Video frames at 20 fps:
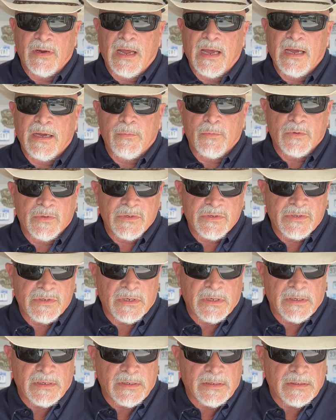I was
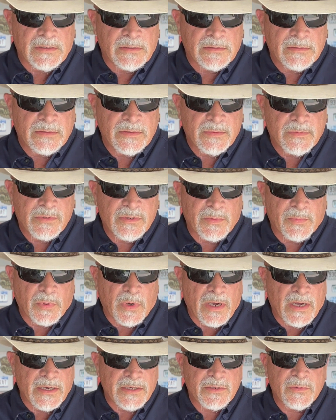
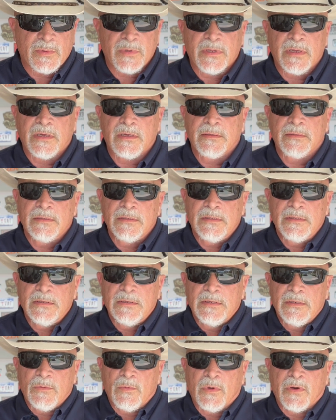surprised when
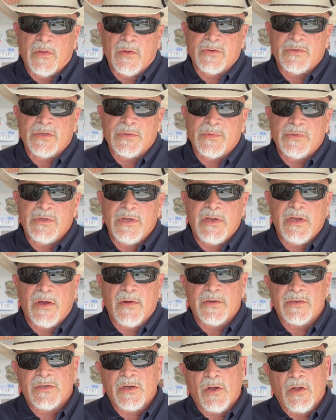one of their
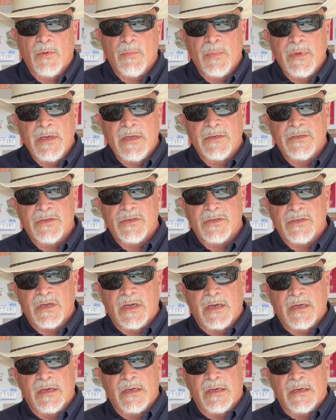subsidiaries called me and just
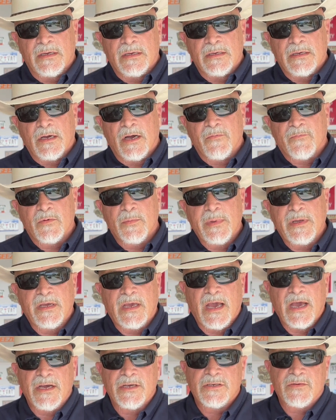offered me
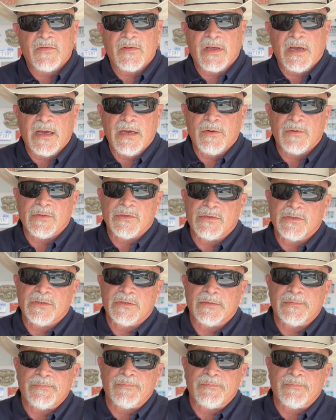cash for the house.